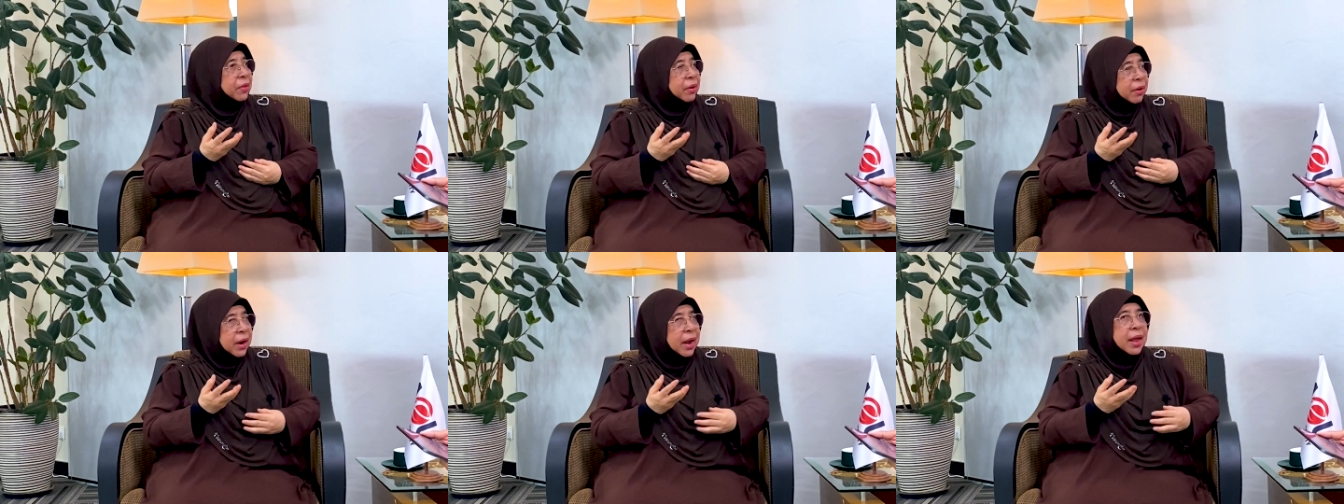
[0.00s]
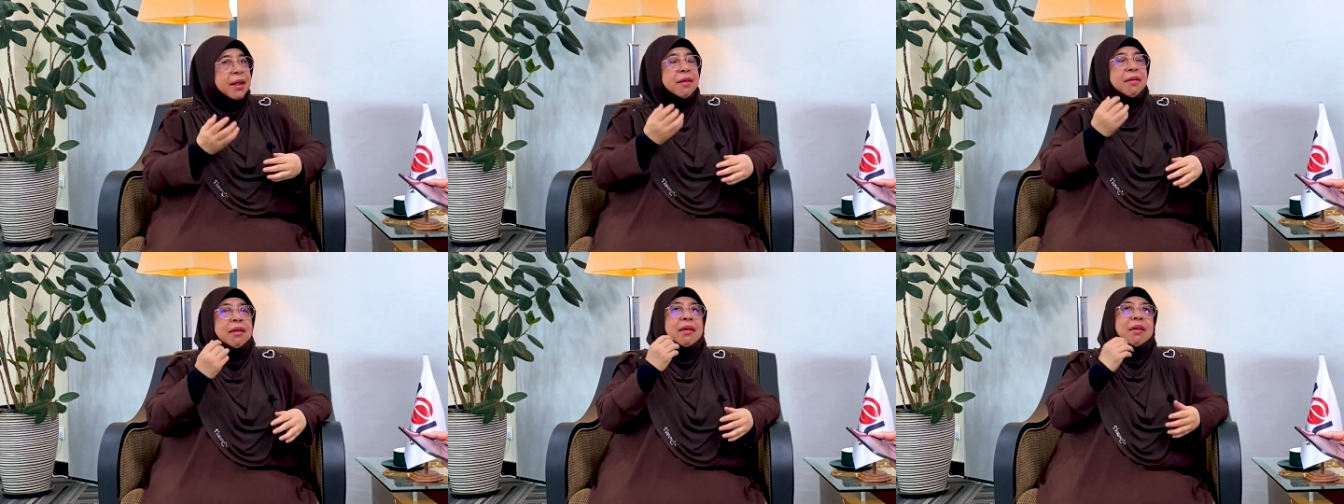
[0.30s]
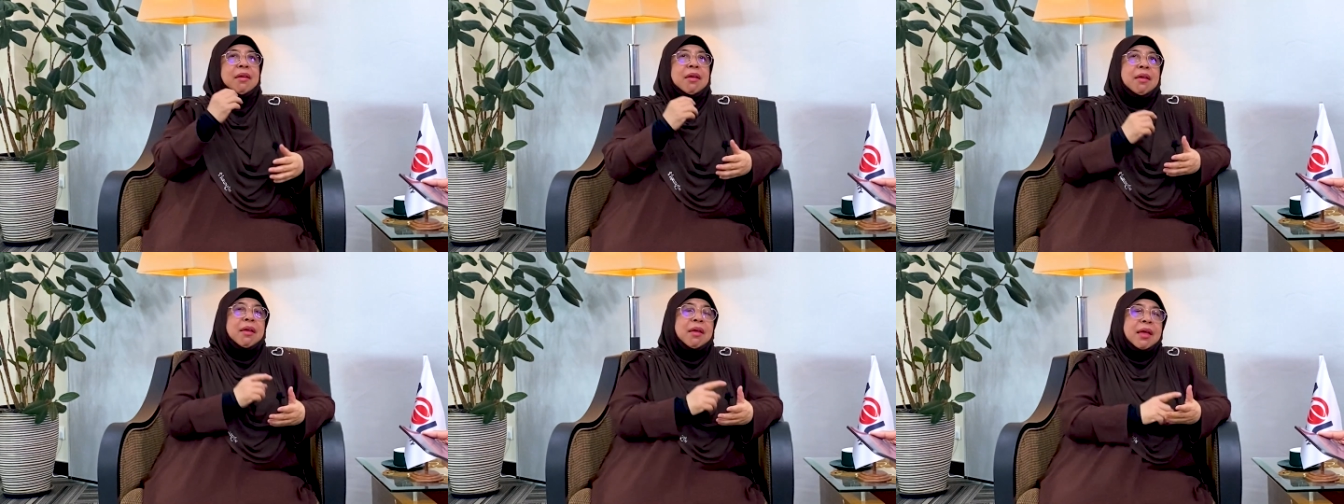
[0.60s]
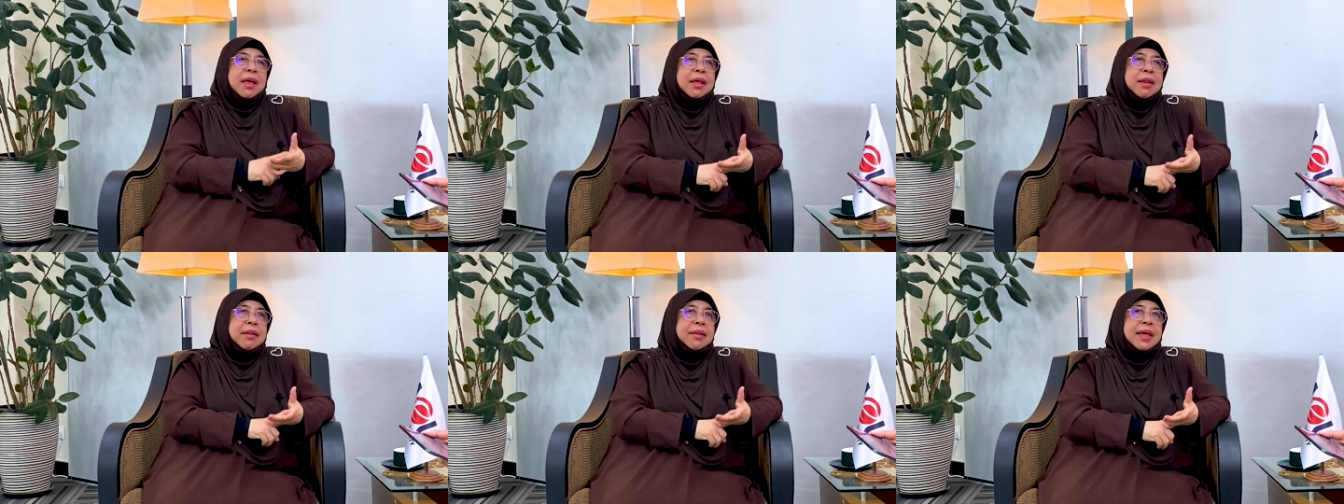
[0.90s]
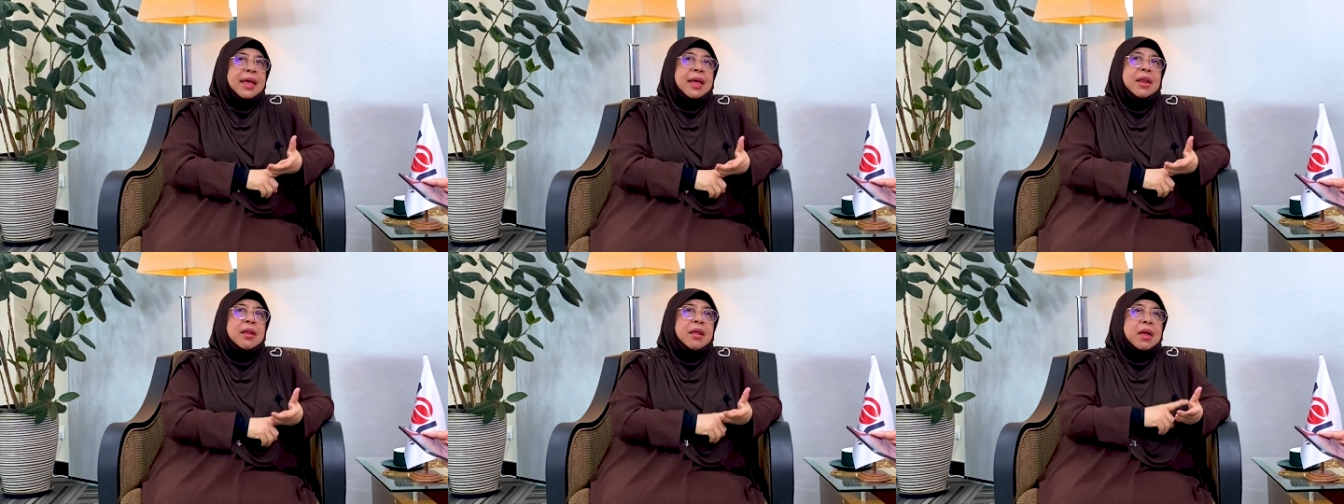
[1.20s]
Right? And
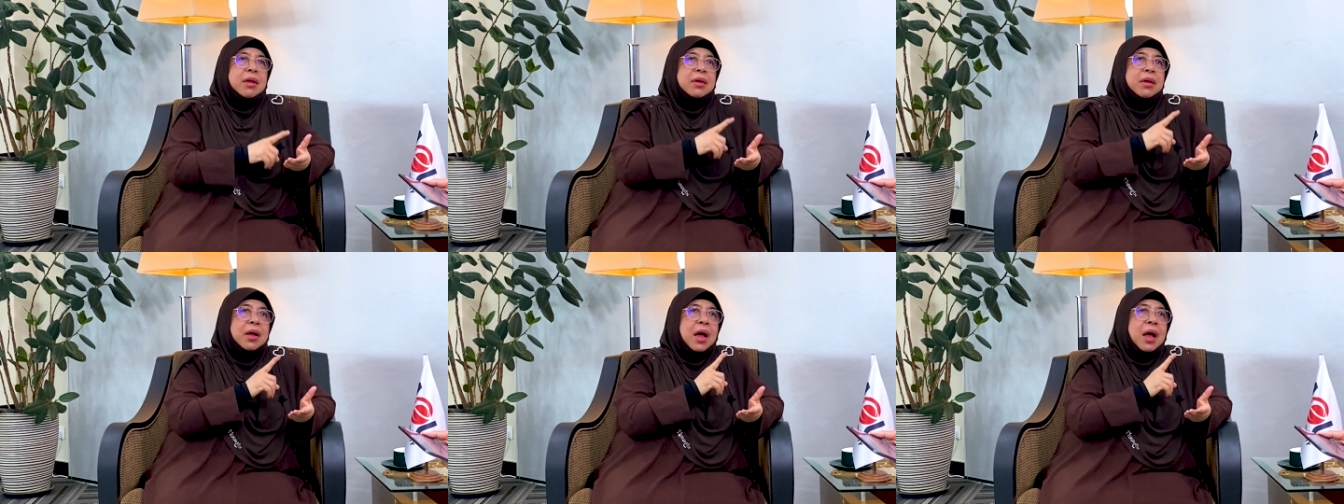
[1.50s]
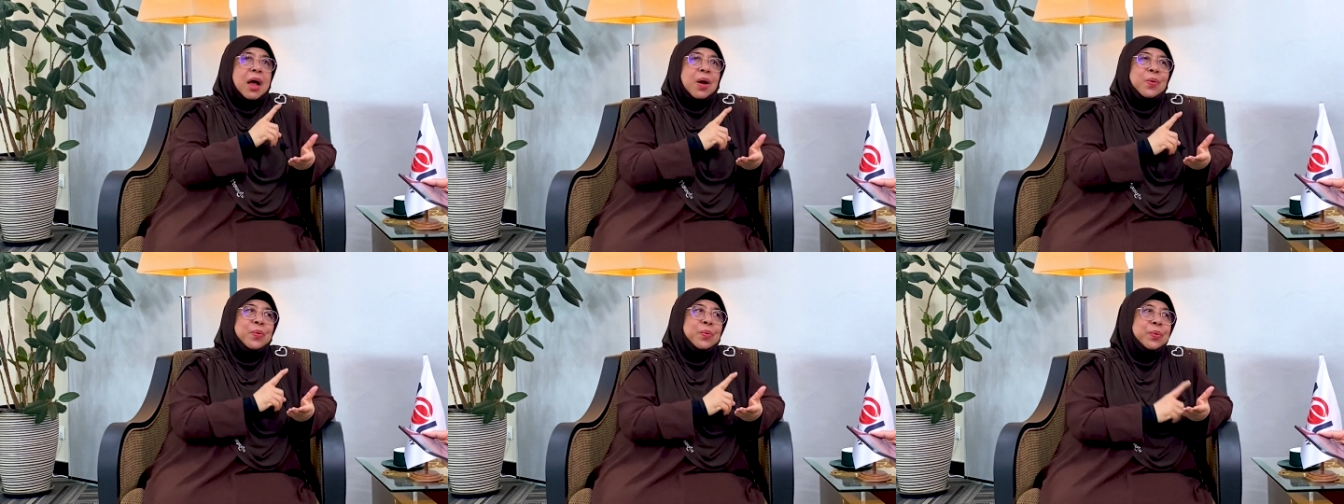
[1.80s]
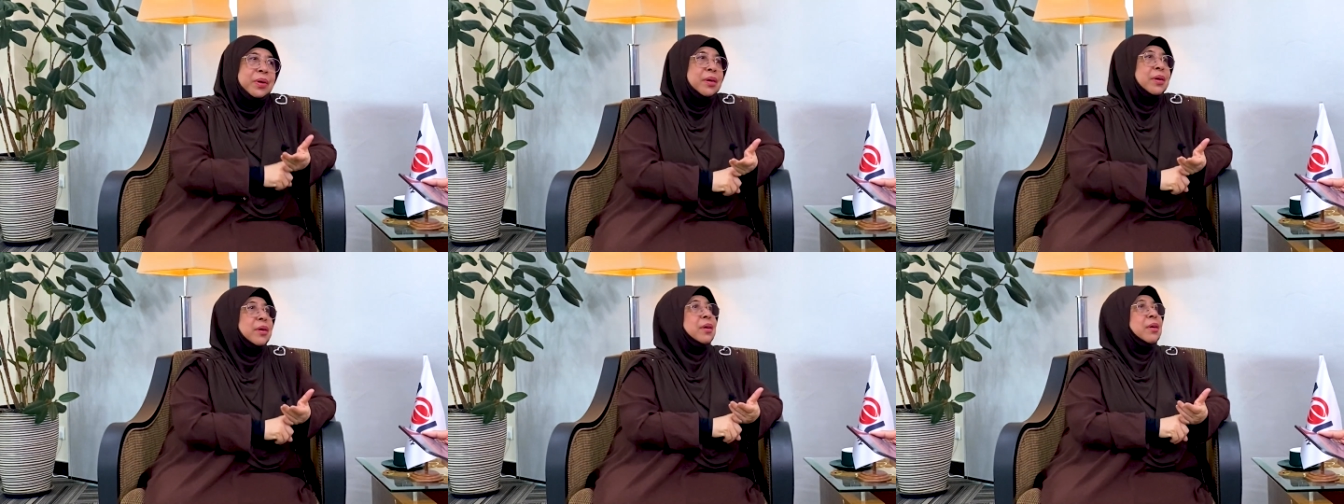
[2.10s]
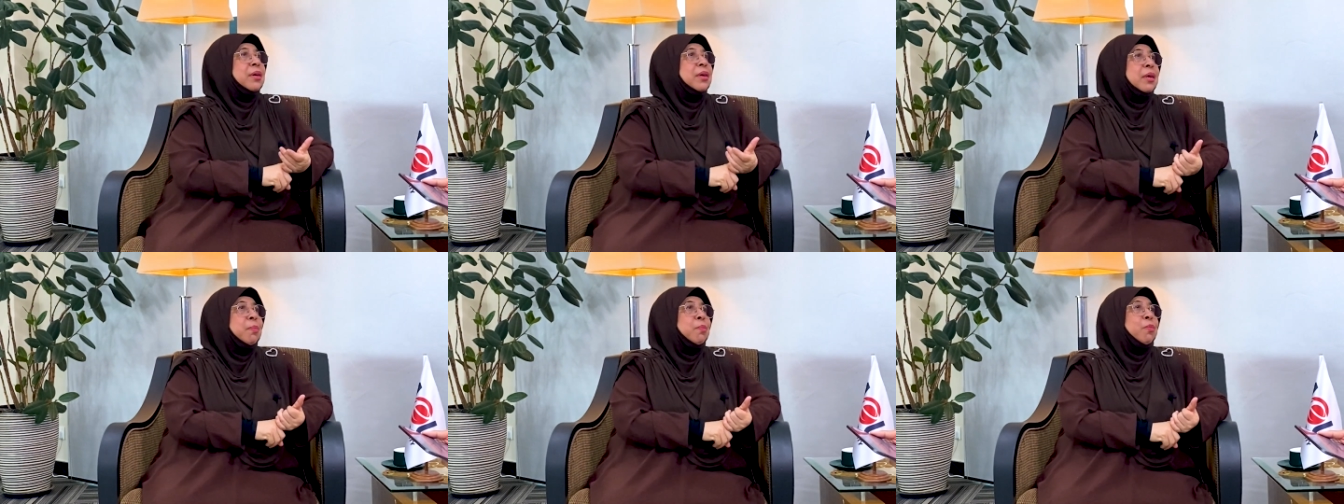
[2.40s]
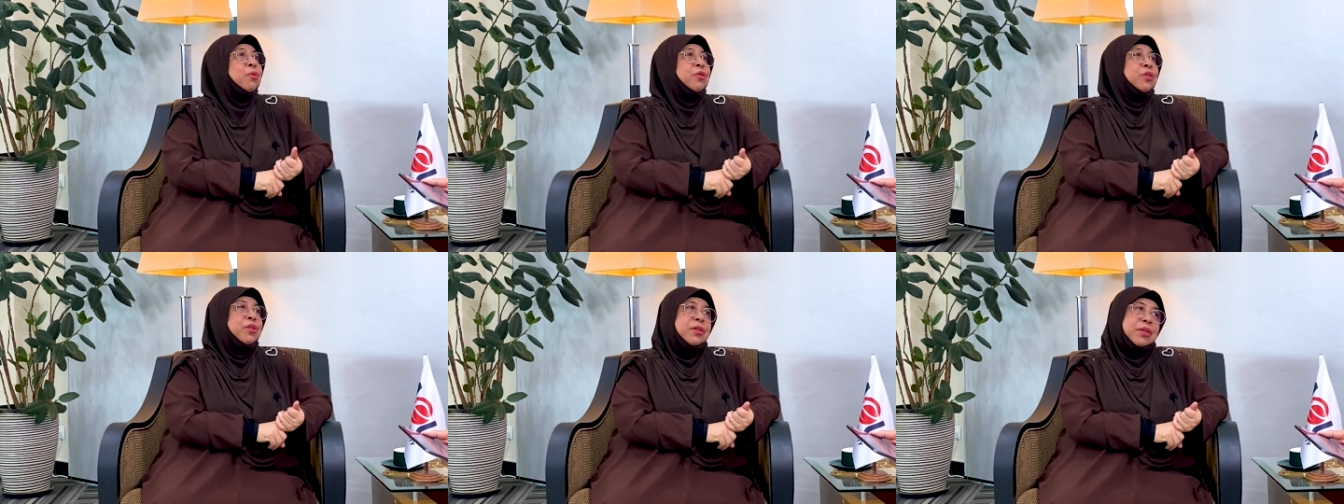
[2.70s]
then our
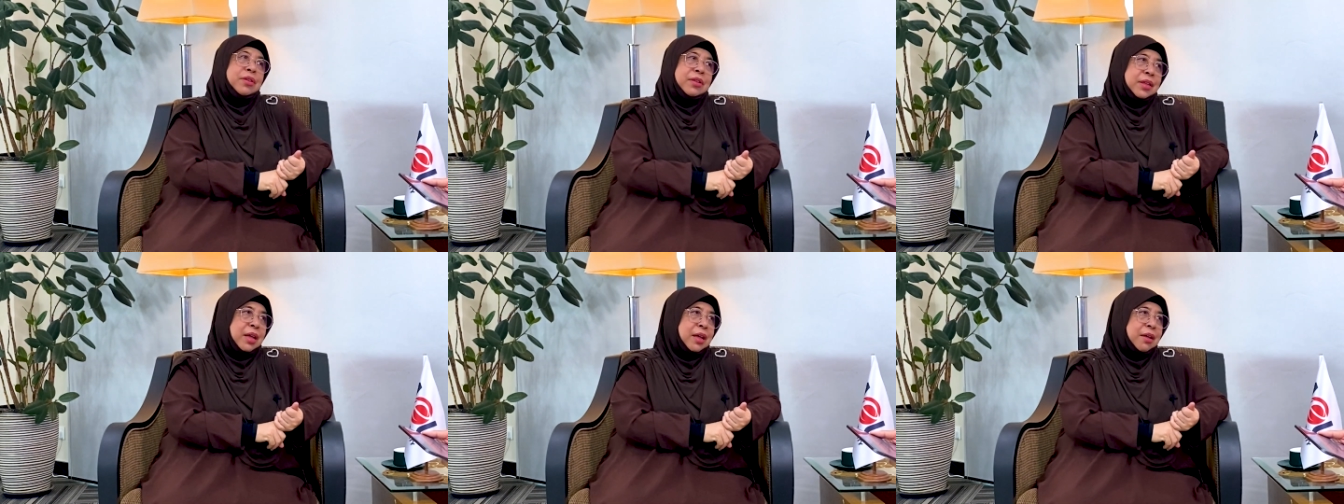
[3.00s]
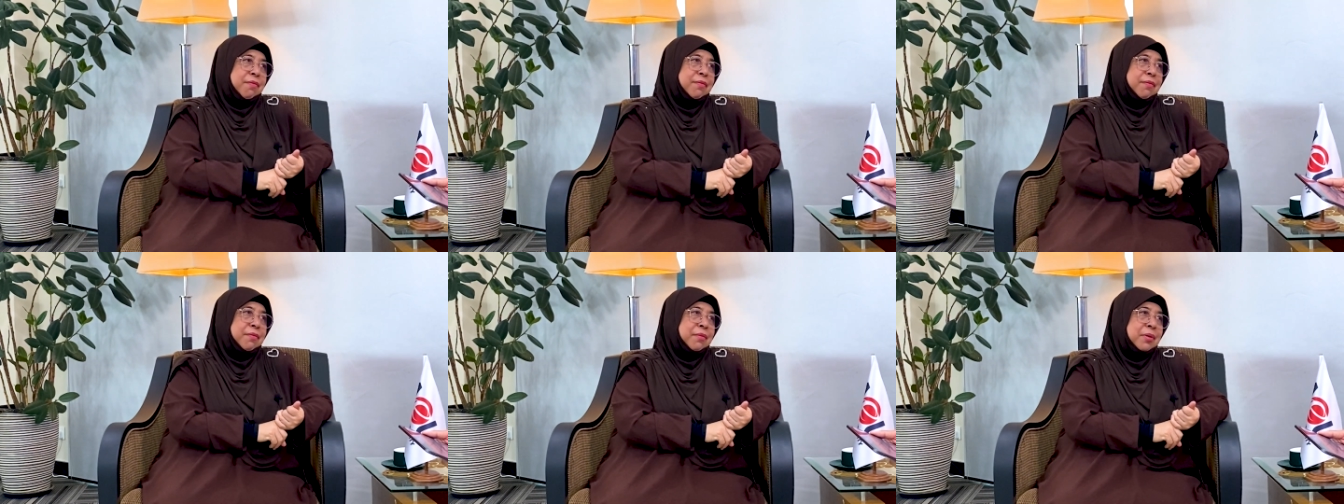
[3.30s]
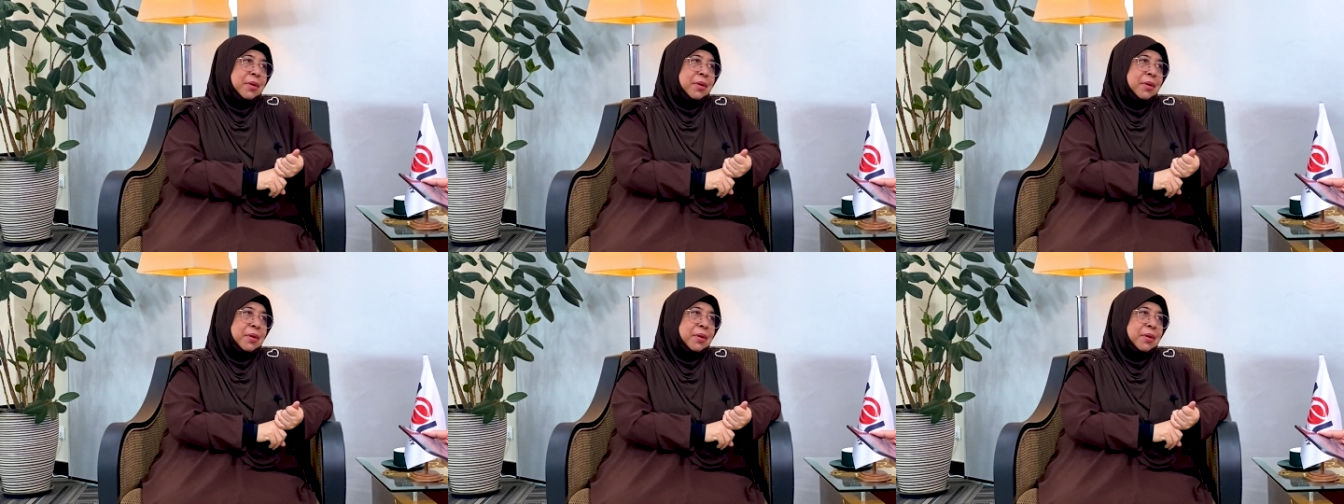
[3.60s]
emotional self.